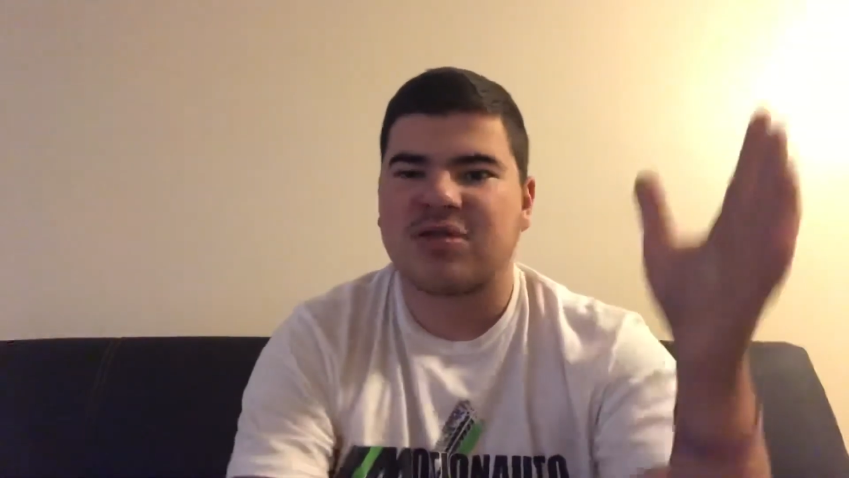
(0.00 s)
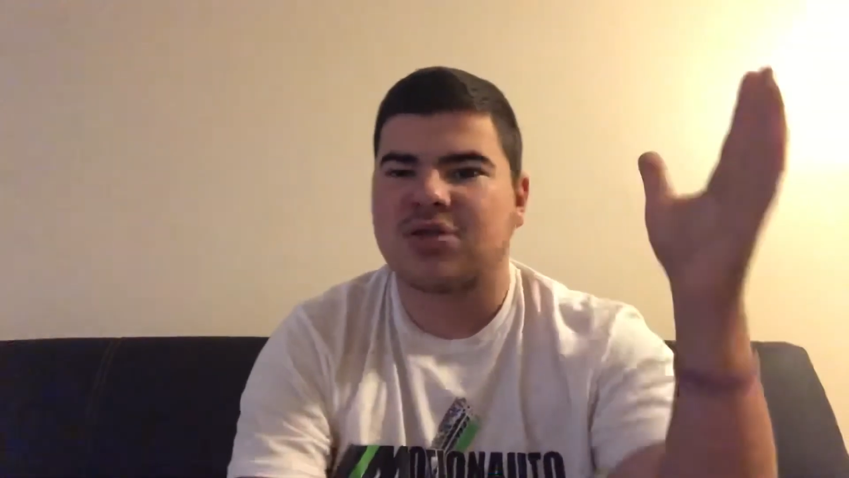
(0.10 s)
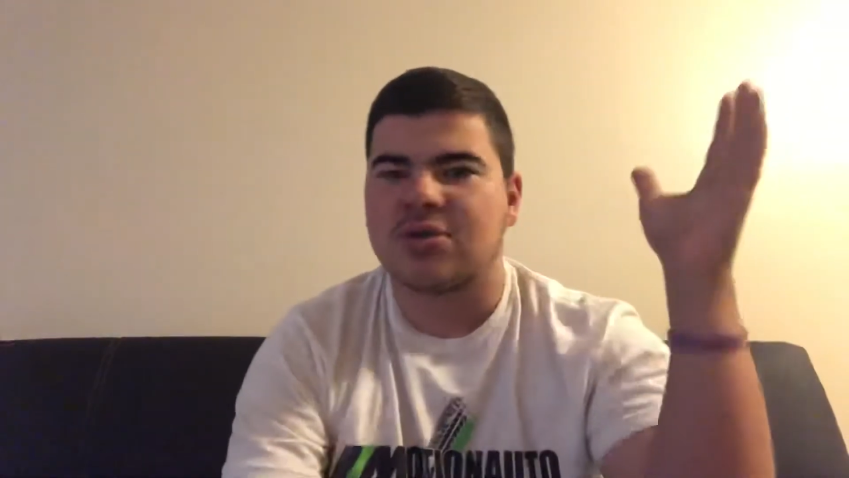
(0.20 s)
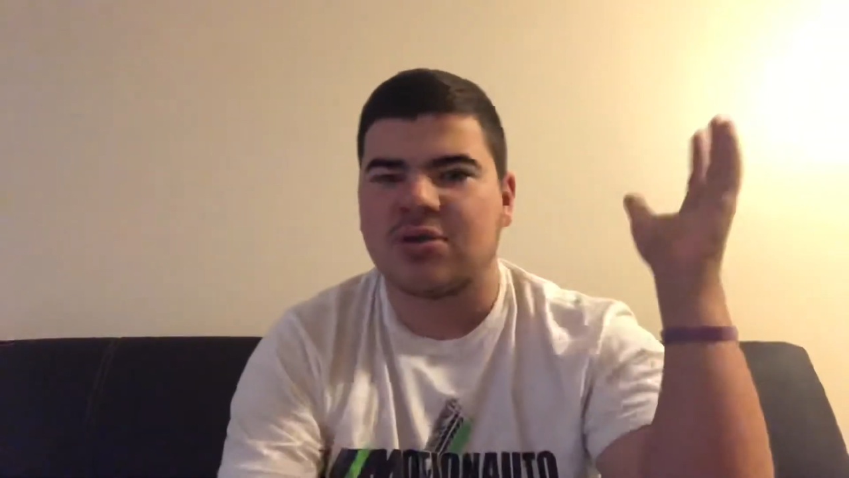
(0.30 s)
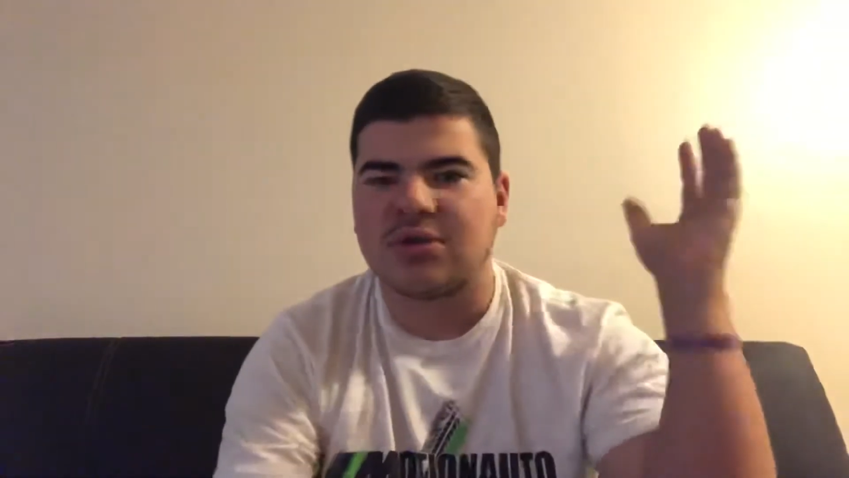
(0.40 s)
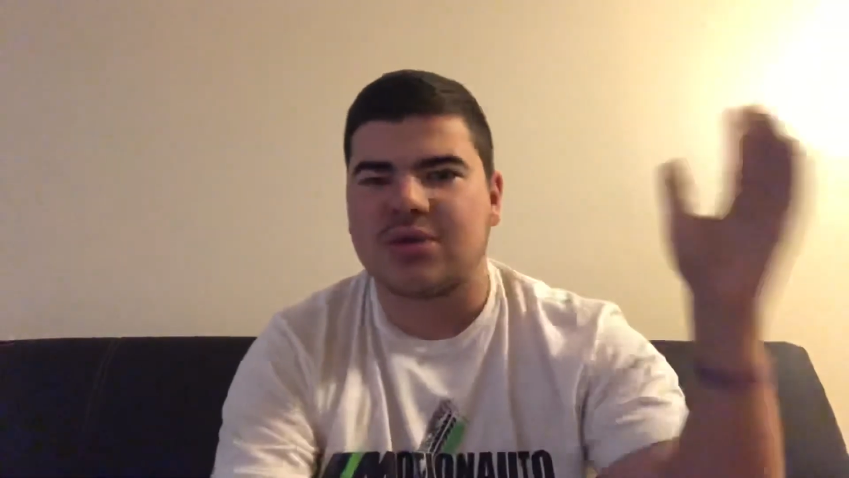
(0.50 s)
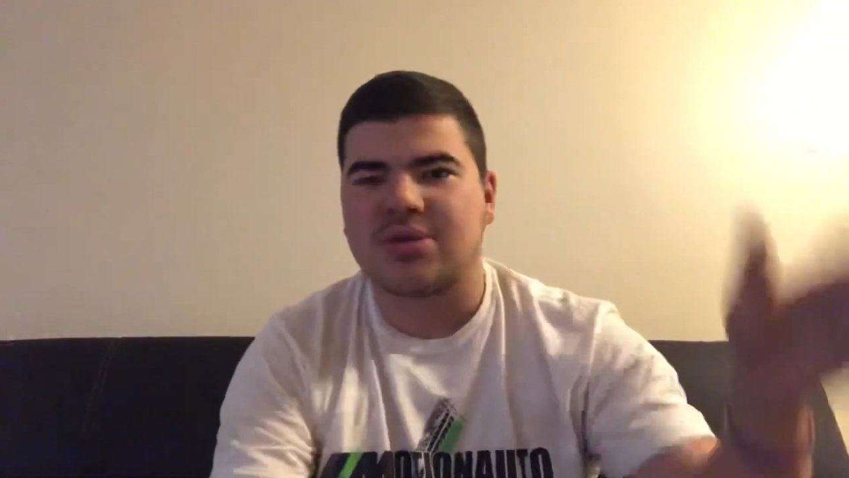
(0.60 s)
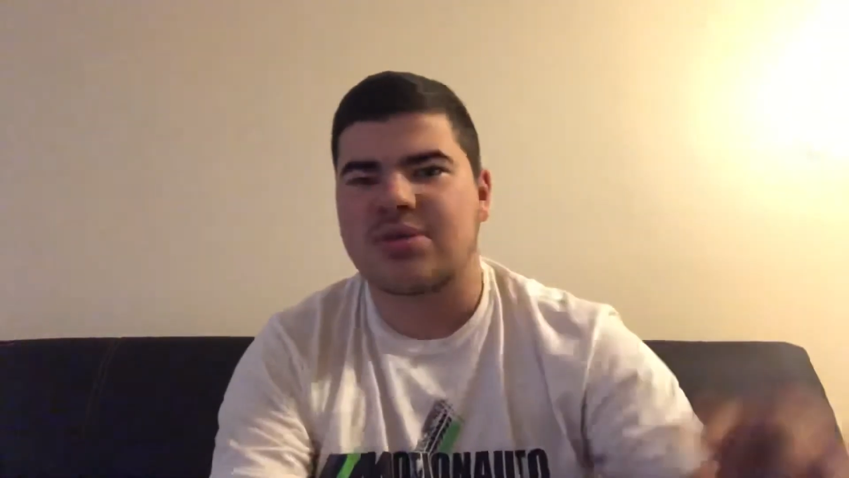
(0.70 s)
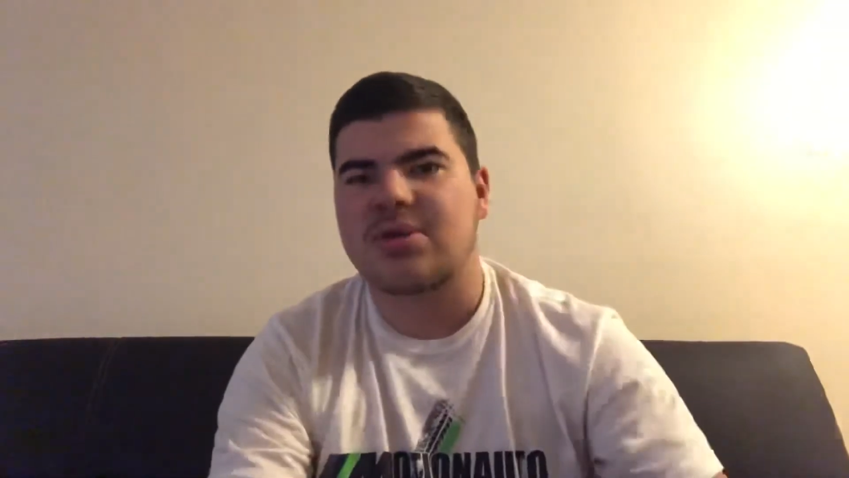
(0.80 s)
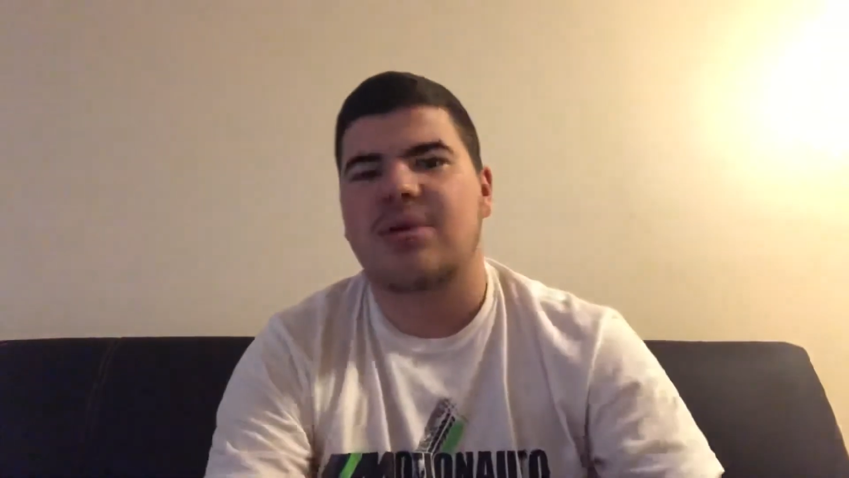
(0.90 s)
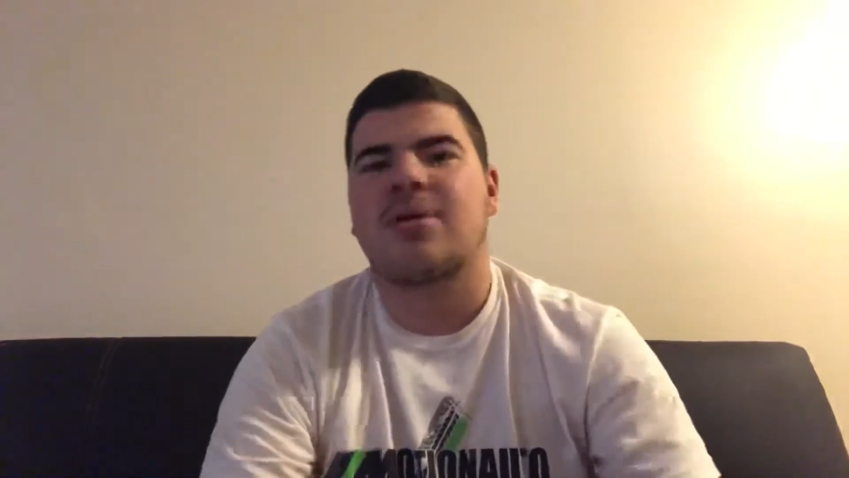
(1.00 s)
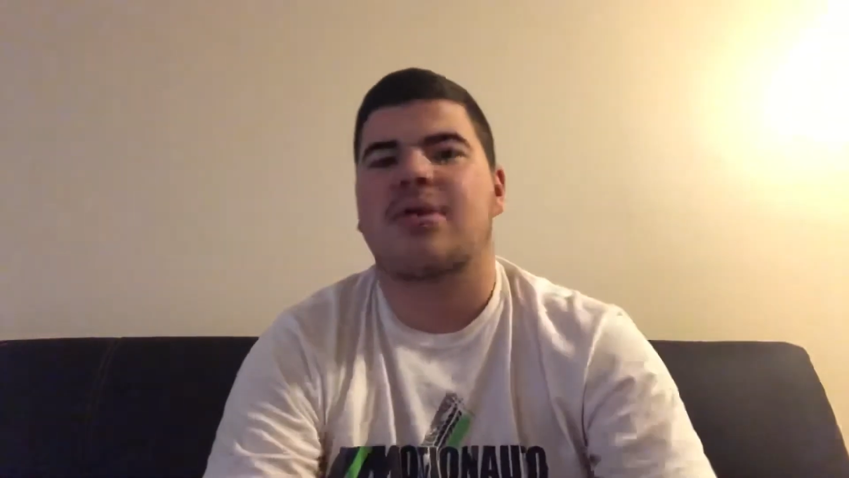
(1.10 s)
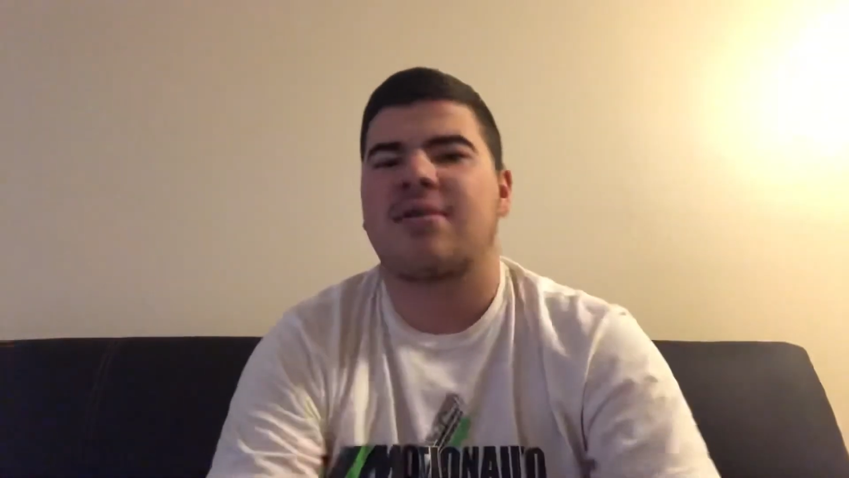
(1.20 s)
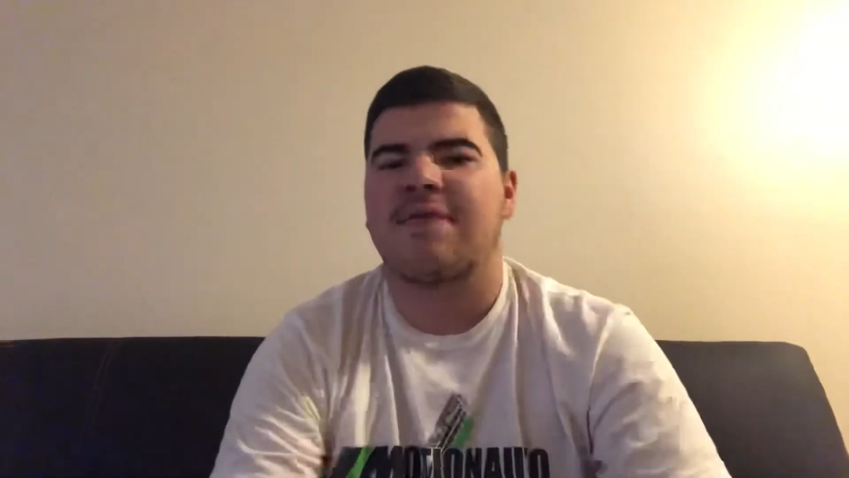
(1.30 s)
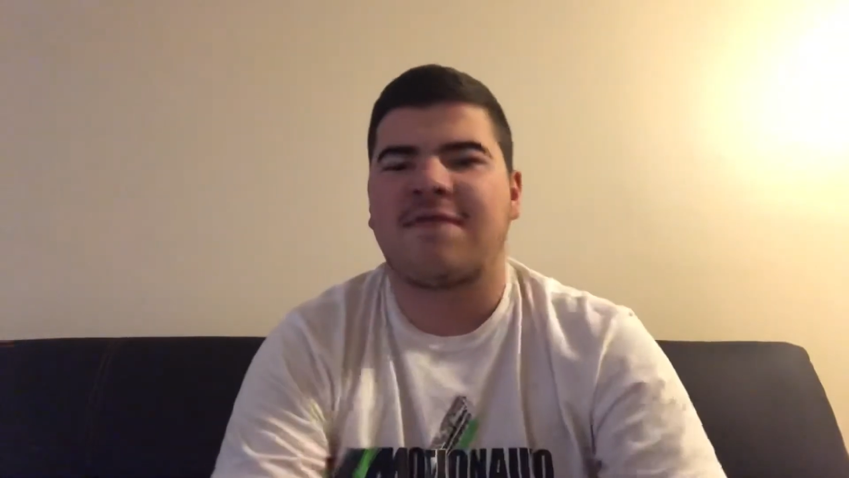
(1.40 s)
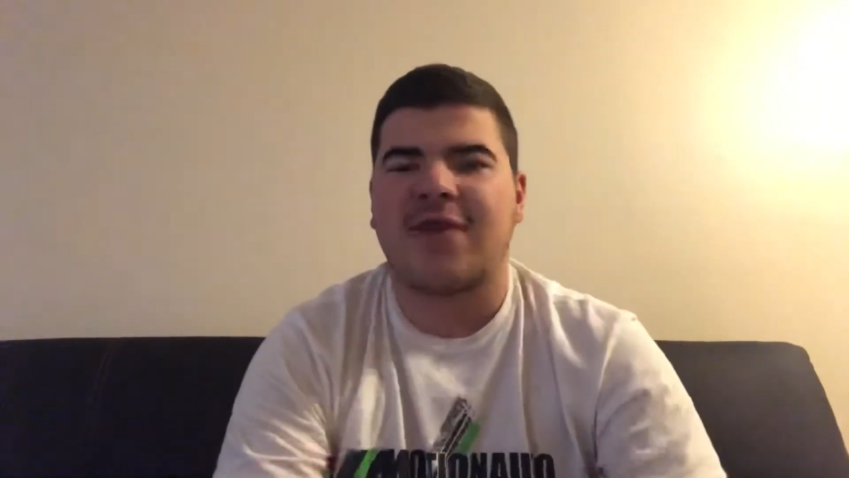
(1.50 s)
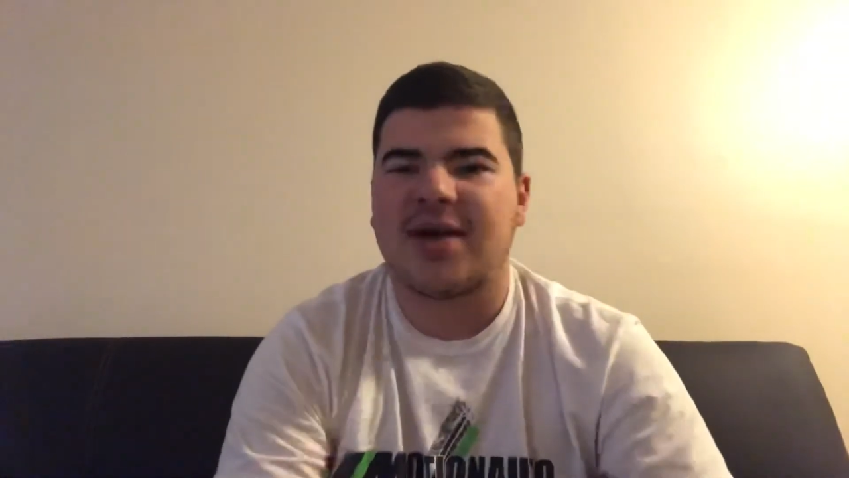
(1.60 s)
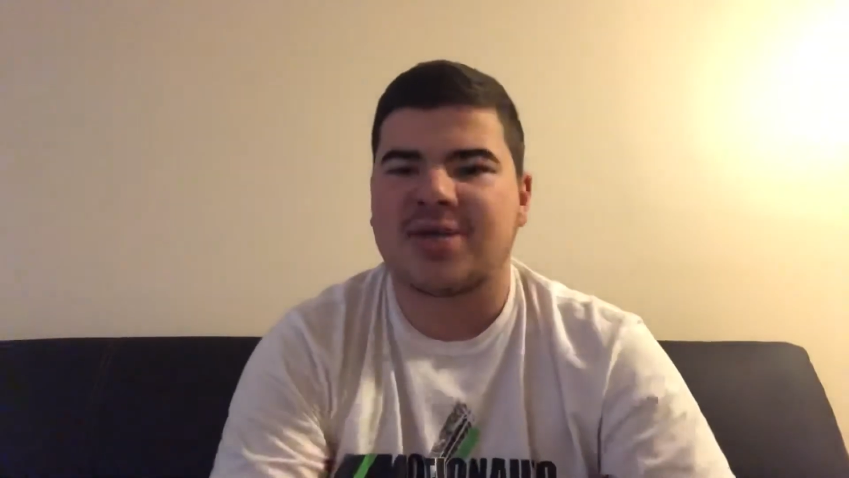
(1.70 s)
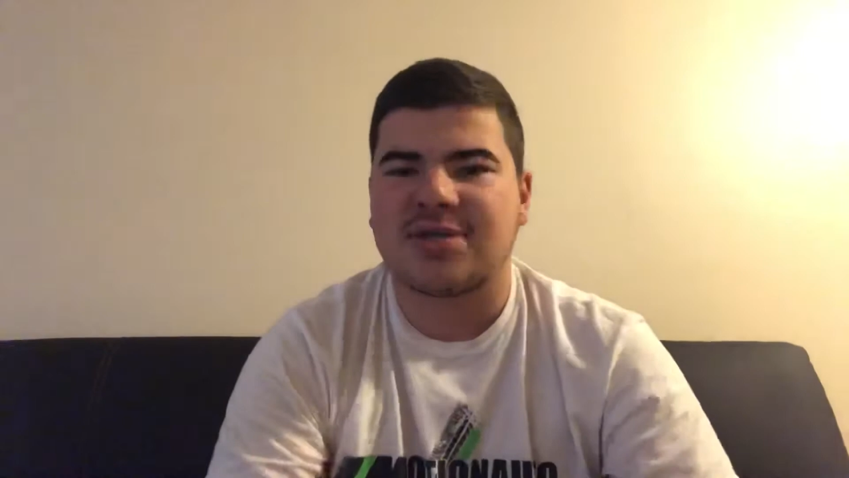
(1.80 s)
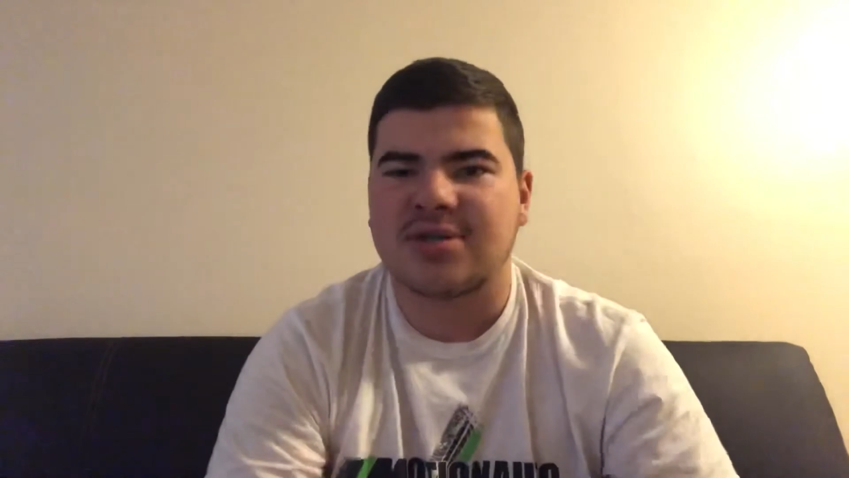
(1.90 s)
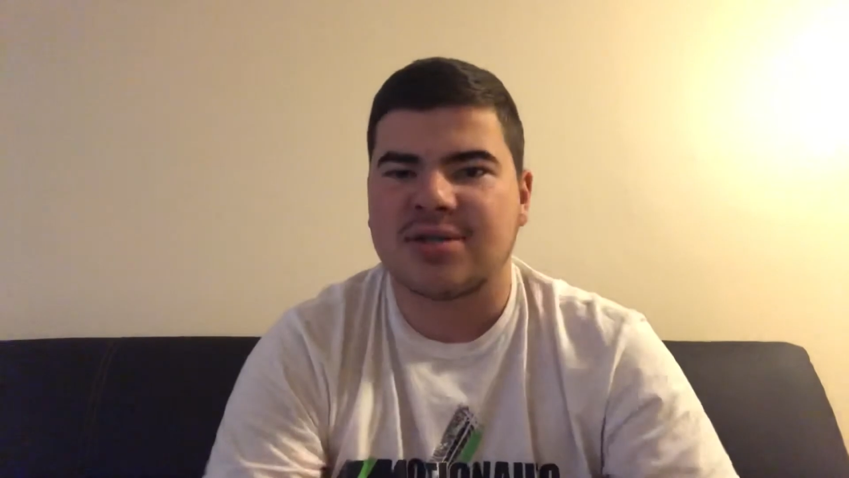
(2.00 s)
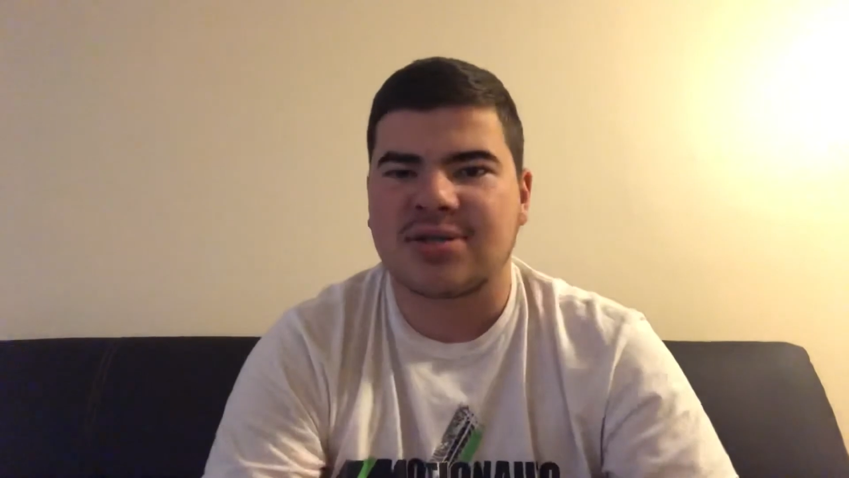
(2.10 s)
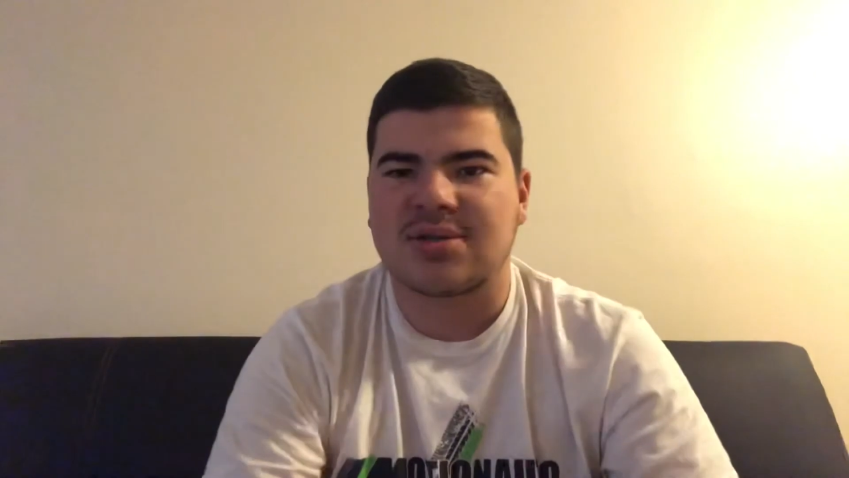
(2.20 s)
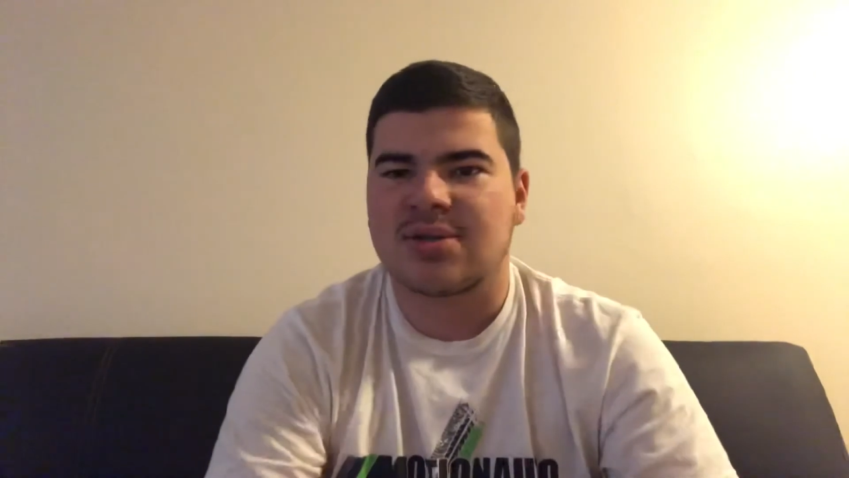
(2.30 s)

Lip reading: Schultz, fastest